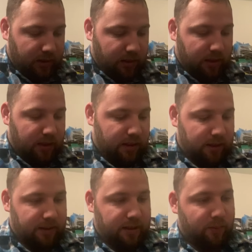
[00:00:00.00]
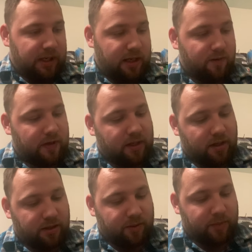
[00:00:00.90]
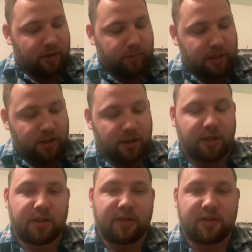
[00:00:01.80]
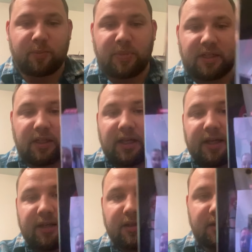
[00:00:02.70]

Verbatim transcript: Uh, then we have a 100 millimeter speed glide